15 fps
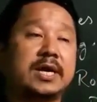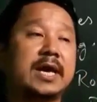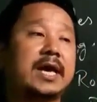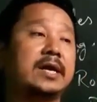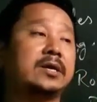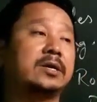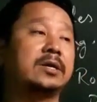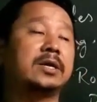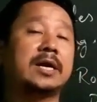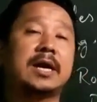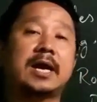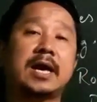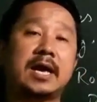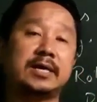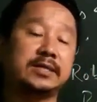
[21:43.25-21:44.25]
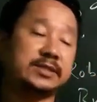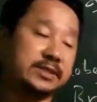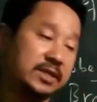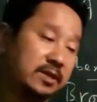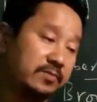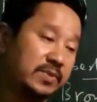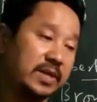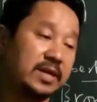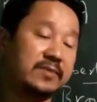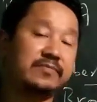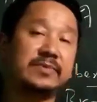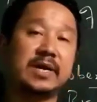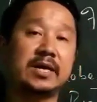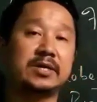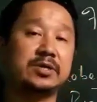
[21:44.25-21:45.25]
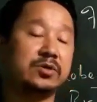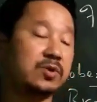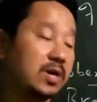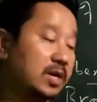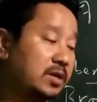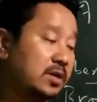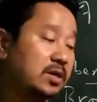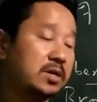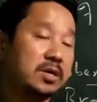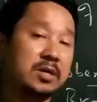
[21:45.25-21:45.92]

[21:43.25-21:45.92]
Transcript: and I still believe that you are